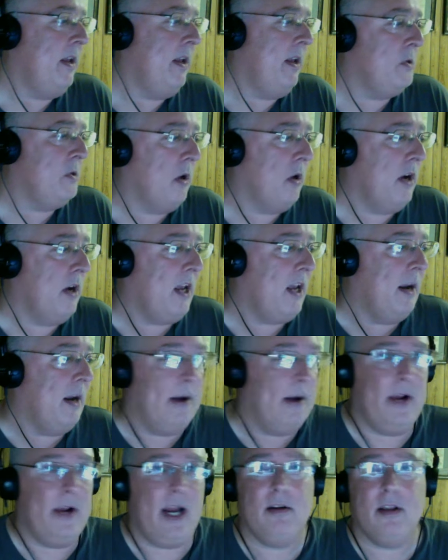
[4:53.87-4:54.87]
talking
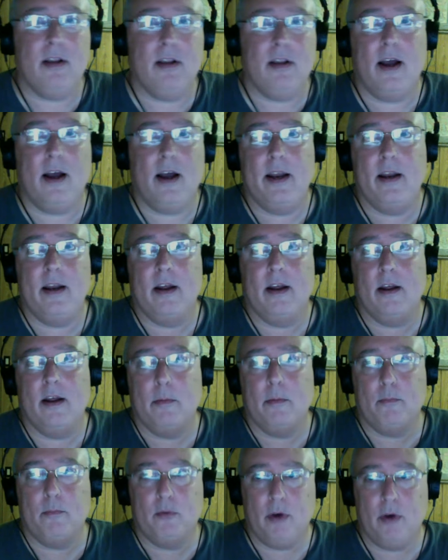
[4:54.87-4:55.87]
about airline
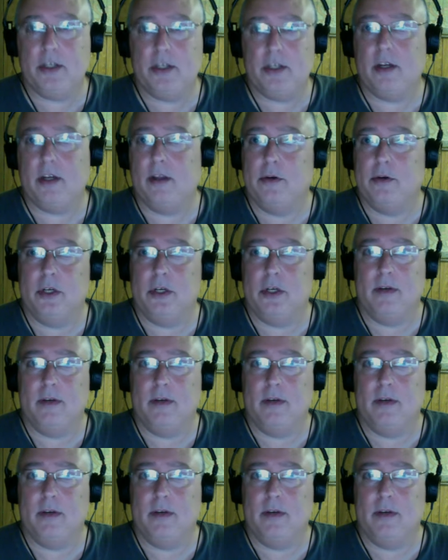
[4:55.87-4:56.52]
price collusion.